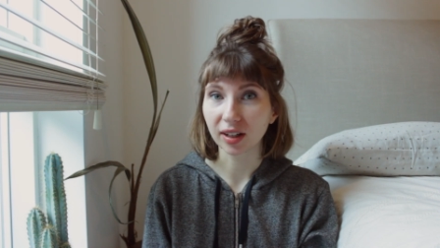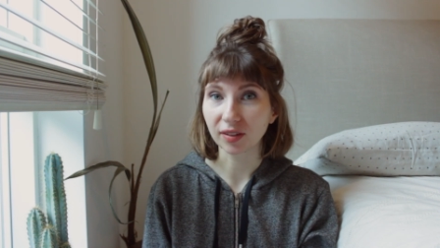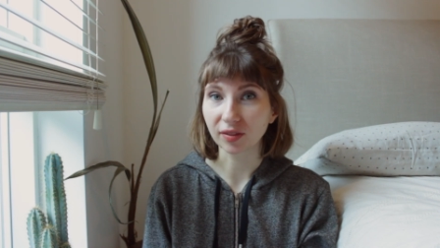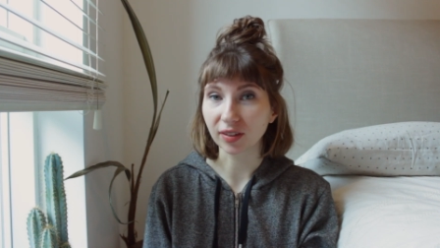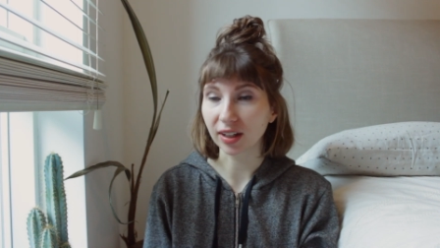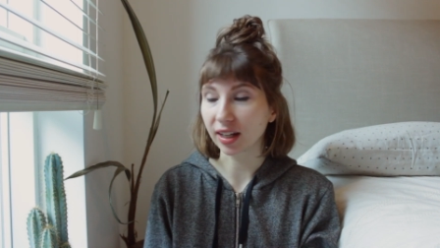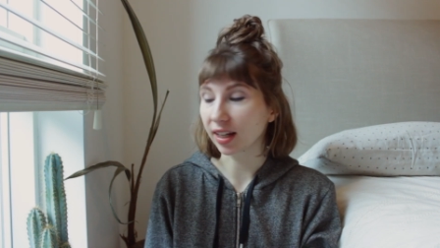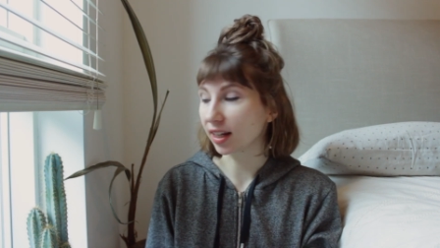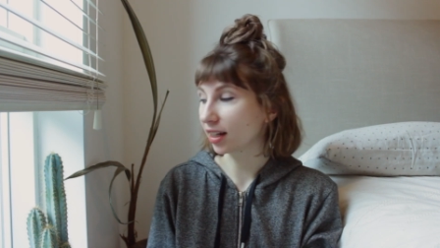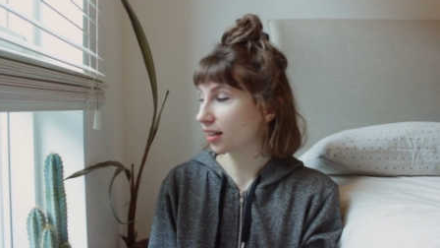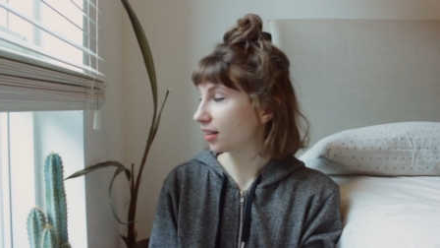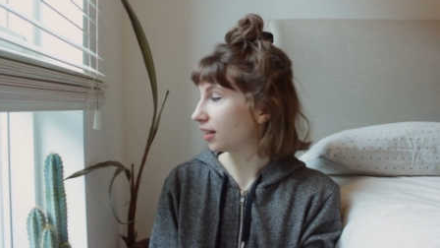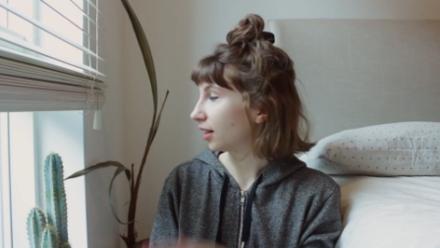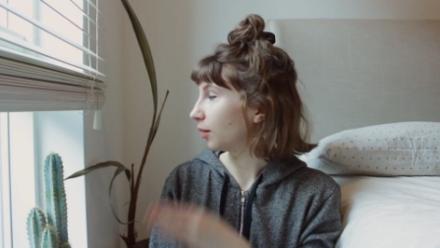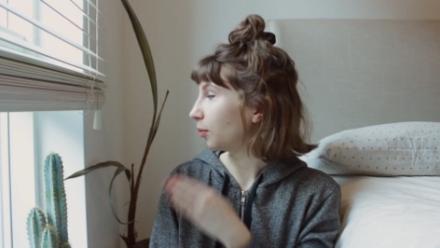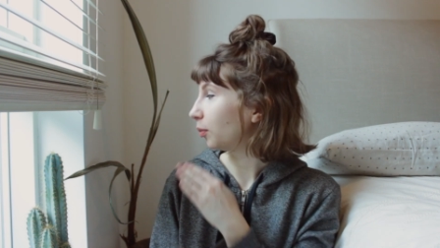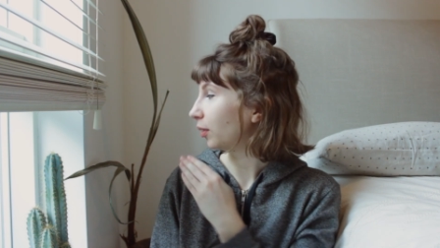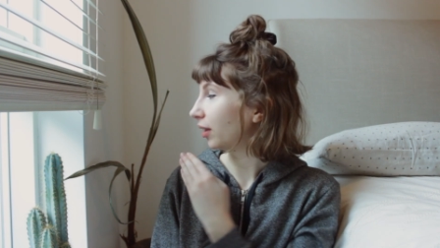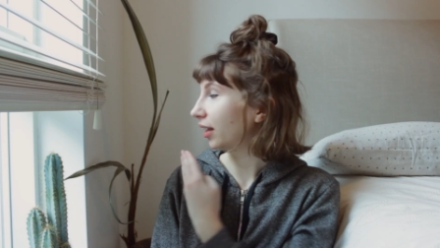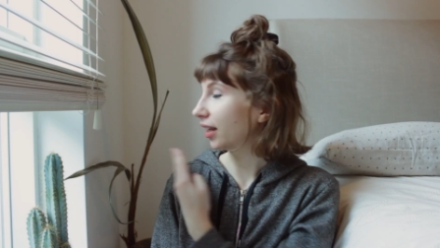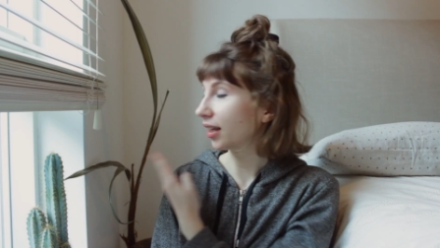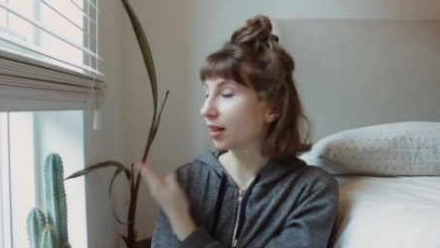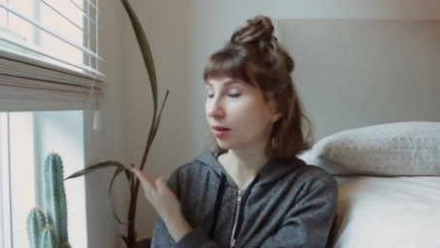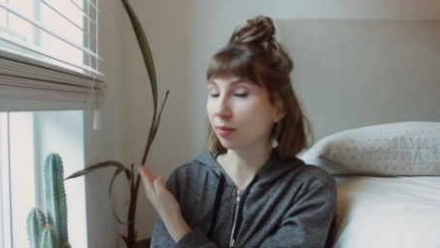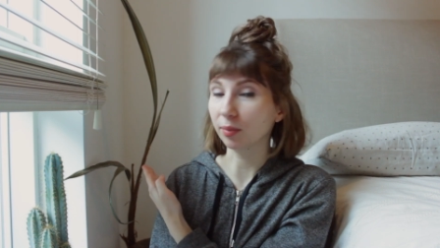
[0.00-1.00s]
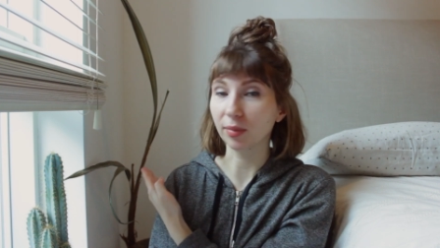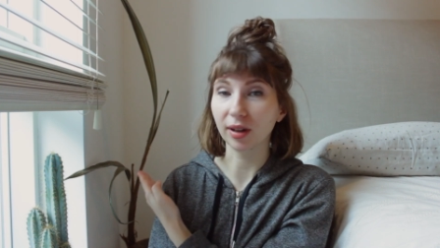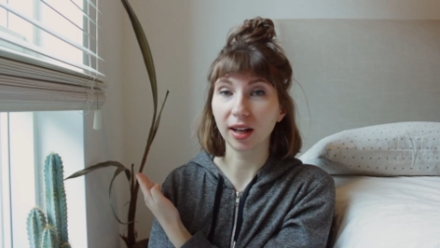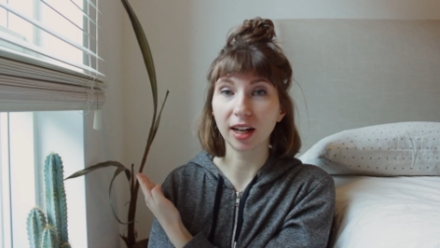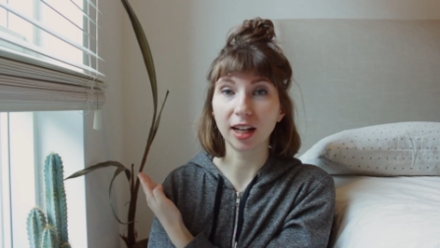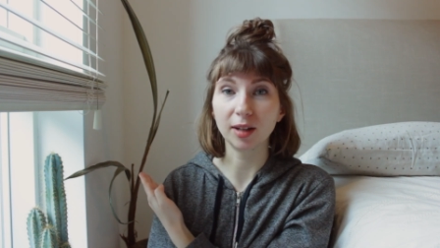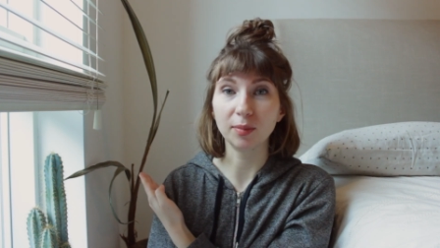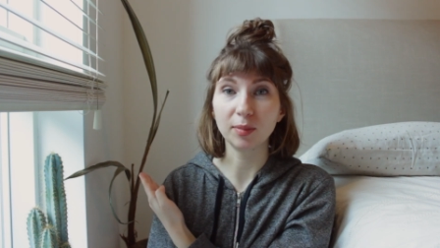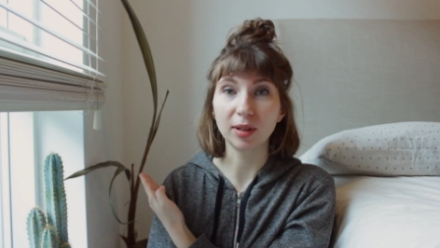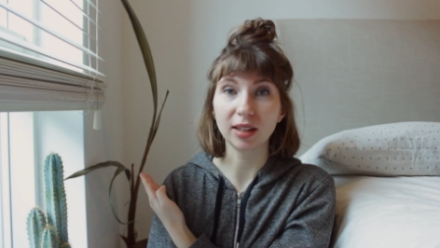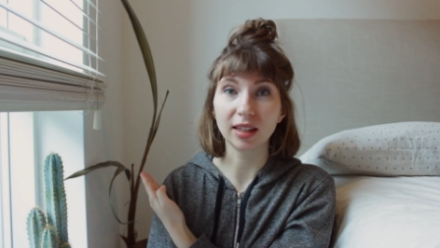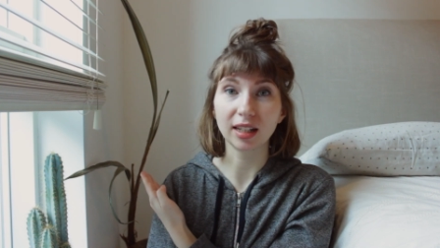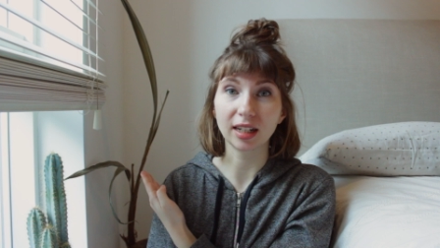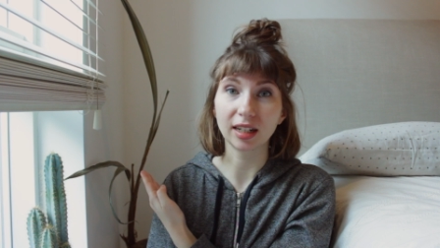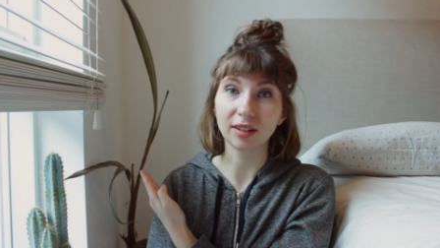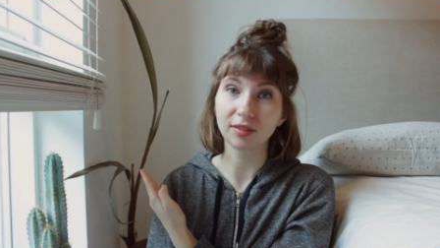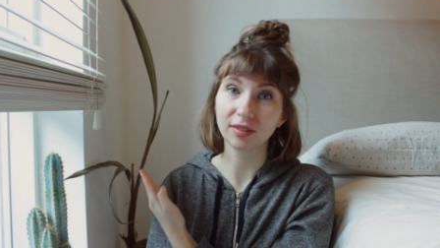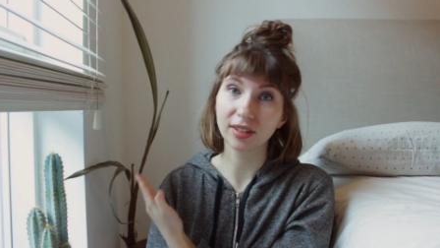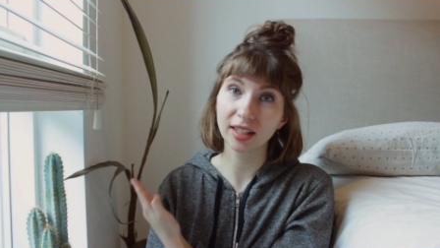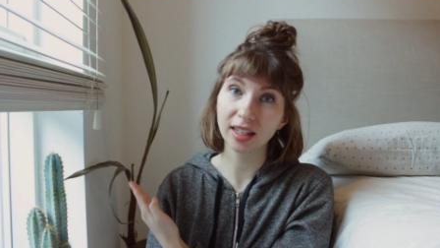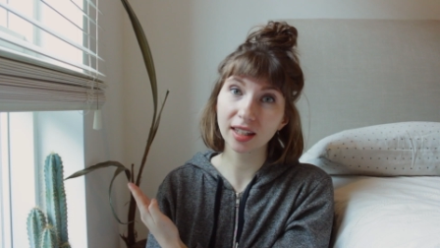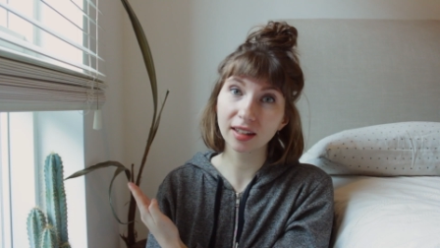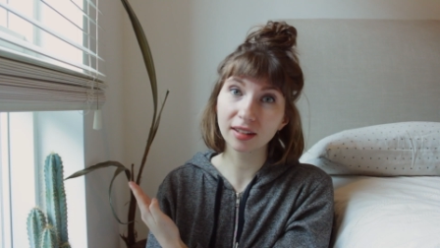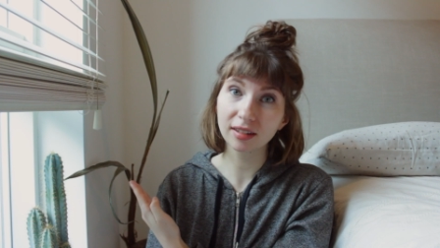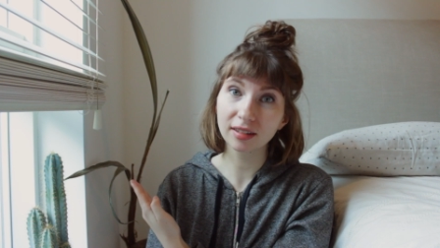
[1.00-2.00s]
I've got a plant behind me that
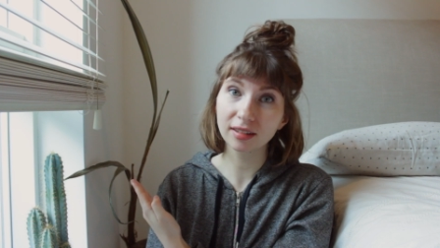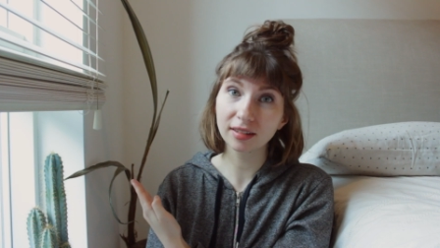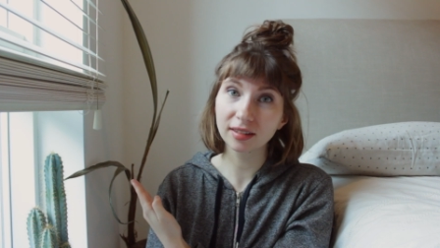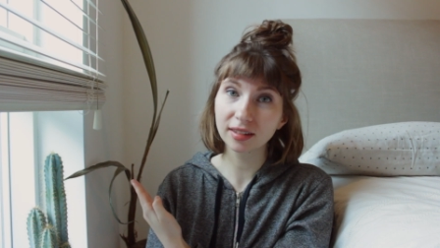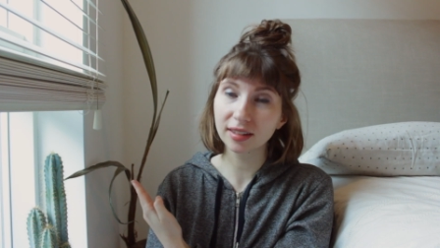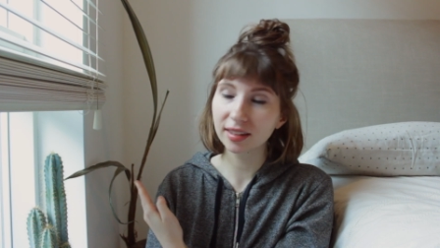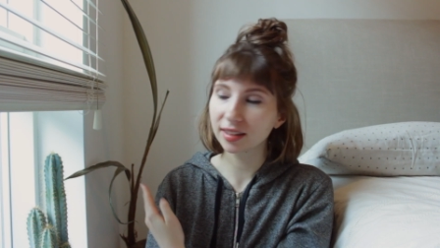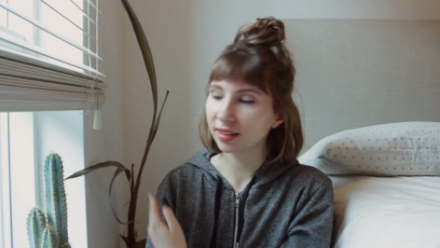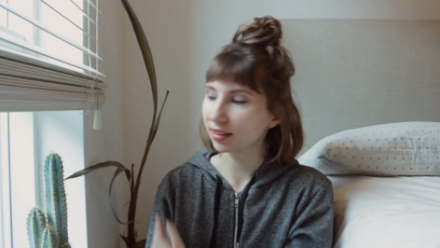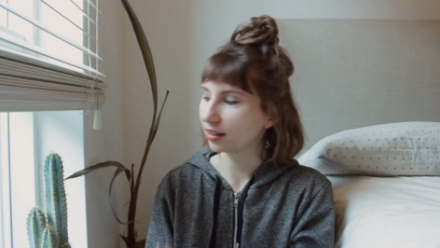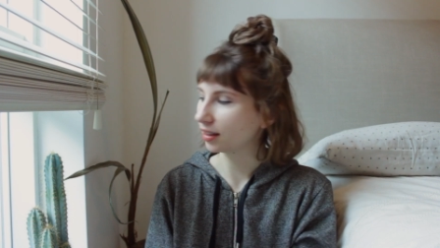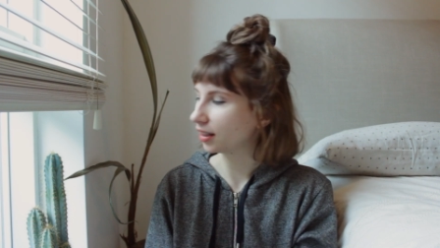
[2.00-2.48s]
I've killed.